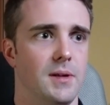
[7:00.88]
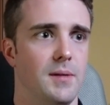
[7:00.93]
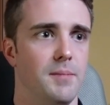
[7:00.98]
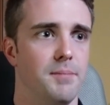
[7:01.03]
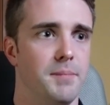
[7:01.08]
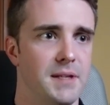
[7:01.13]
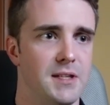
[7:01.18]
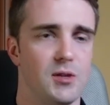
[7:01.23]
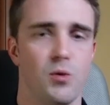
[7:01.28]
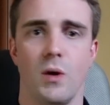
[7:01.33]

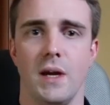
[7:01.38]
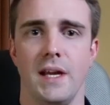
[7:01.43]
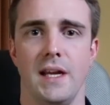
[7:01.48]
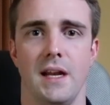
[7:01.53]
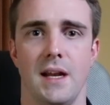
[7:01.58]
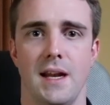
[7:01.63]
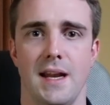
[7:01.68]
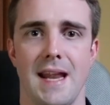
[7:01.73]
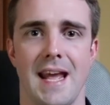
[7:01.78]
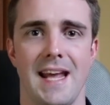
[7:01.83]

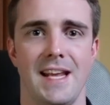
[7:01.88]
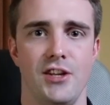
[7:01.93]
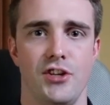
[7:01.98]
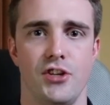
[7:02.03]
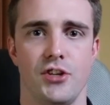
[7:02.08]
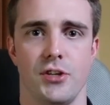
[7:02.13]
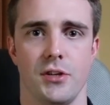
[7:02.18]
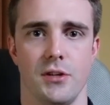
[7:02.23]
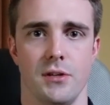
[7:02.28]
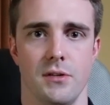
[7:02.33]
Between
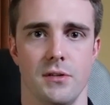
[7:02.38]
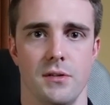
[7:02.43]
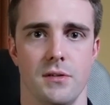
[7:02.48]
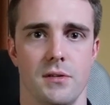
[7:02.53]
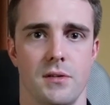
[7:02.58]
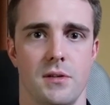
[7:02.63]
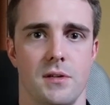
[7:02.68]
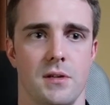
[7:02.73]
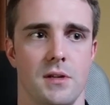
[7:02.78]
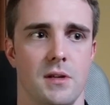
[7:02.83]

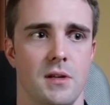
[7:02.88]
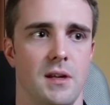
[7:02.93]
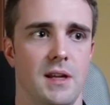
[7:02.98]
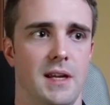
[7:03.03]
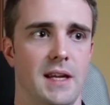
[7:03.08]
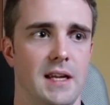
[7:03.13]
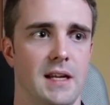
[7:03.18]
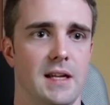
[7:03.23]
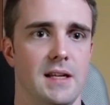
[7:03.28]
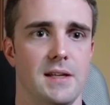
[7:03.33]
nations.
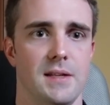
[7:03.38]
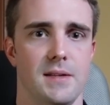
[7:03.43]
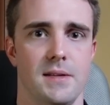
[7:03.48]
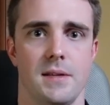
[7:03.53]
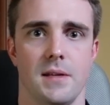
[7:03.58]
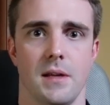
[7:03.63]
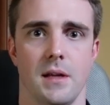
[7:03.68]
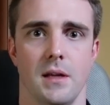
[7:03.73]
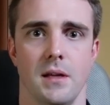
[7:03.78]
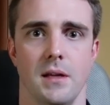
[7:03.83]

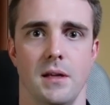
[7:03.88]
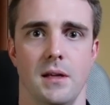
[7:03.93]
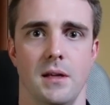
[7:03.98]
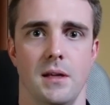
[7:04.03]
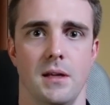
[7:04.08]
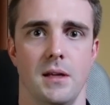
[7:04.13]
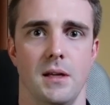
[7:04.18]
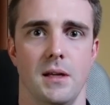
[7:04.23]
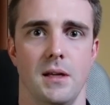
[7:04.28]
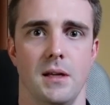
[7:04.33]
Inter.
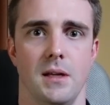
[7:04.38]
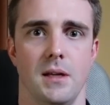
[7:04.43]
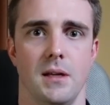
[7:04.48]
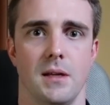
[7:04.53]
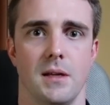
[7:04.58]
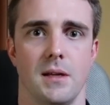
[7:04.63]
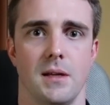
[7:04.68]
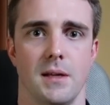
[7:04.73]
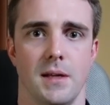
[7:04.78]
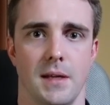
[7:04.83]

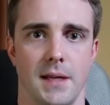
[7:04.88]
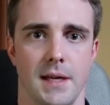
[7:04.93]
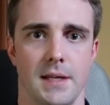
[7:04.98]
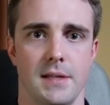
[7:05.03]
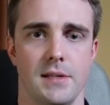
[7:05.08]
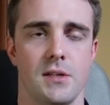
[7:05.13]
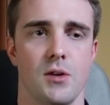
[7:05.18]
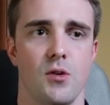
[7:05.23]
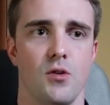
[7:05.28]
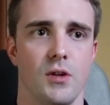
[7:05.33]

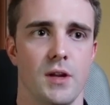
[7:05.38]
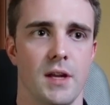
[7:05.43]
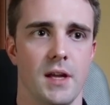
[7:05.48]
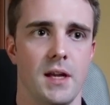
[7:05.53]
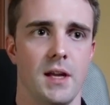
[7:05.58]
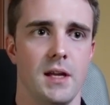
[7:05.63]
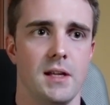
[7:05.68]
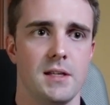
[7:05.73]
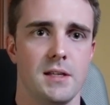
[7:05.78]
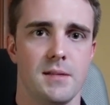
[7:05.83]
Yes, so
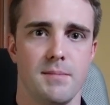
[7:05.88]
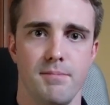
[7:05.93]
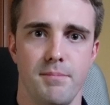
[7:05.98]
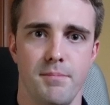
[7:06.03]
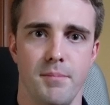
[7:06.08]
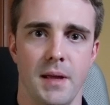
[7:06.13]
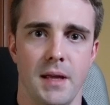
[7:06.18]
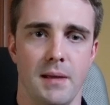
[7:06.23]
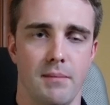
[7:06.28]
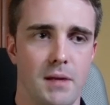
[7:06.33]
it
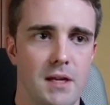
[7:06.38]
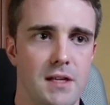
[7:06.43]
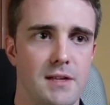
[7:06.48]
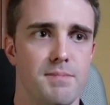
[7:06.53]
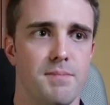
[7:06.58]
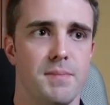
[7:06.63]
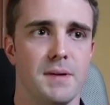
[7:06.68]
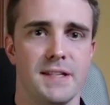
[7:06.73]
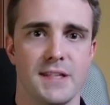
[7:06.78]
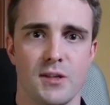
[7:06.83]
means
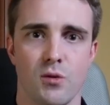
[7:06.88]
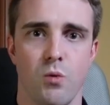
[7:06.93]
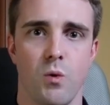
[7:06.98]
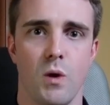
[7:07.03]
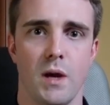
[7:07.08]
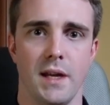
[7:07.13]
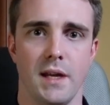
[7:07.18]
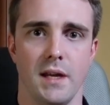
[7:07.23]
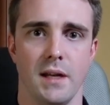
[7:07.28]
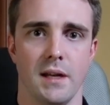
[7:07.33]

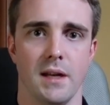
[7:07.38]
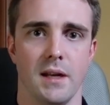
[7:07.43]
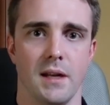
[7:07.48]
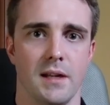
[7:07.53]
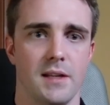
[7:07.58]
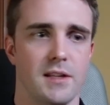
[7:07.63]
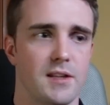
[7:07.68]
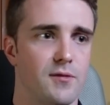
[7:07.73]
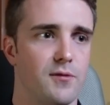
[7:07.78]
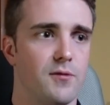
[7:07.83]
between.
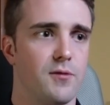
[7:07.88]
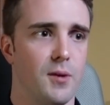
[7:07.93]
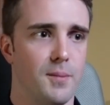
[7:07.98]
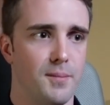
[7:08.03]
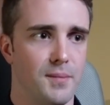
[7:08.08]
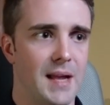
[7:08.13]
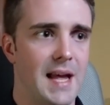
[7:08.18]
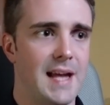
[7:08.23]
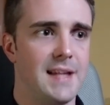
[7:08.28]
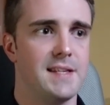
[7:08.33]
It's
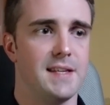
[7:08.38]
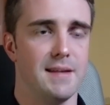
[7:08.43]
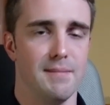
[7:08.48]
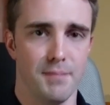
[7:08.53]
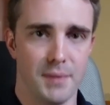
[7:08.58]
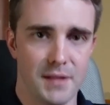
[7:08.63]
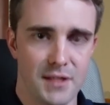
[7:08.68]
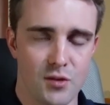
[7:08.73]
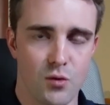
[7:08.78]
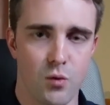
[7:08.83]
from Latin,
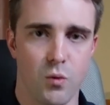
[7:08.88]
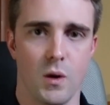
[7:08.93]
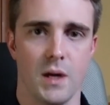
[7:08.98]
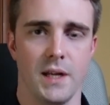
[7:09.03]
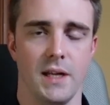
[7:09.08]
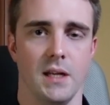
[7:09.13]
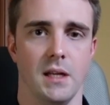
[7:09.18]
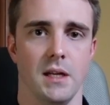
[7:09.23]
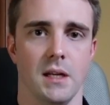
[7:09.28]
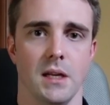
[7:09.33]

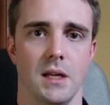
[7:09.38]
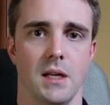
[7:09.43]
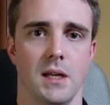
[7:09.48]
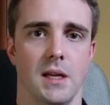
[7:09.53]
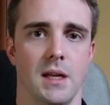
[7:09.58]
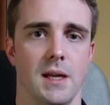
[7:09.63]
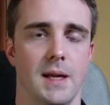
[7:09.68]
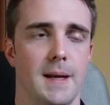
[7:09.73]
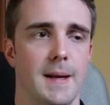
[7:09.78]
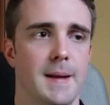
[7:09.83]
between.
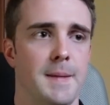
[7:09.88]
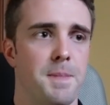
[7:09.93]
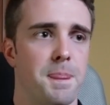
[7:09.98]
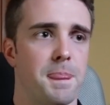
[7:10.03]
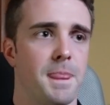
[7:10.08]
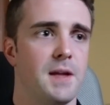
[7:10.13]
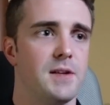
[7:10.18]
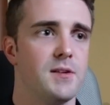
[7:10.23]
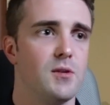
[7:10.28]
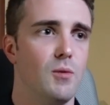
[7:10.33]

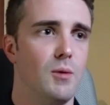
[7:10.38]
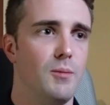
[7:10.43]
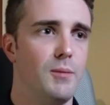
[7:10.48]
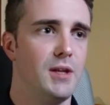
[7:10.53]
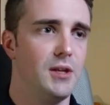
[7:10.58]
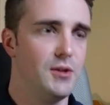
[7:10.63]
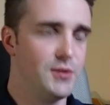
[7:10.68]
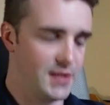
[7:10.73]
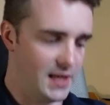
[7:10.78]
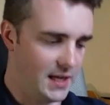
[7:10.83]
So when we
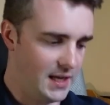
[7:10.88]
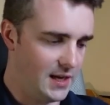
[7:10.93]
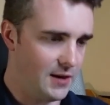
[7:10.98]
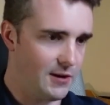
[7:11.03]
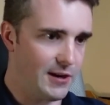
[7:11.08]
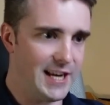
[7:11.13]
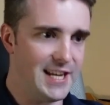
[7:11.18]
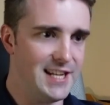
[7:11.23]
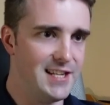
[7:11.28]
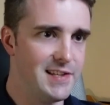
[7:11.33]
use it
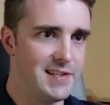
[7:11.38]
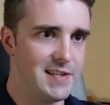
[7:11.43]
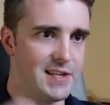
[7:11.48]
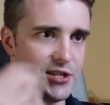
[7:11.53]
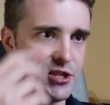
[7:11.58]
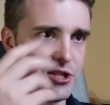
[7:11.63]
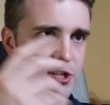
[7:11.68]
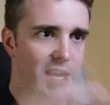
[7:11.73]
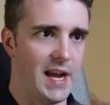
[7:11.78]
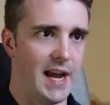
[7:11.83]
here,
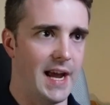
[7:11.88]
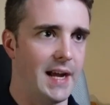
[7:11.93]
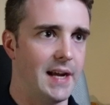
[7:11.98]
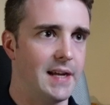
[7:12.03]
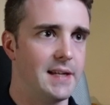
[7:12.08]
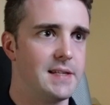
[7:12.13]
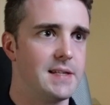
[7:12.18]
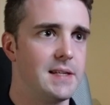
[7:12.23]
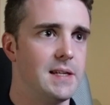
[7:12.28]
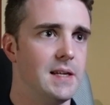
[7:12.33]

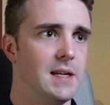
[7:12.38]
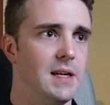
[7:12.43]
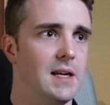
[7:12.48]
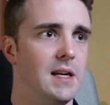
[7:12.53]
interject,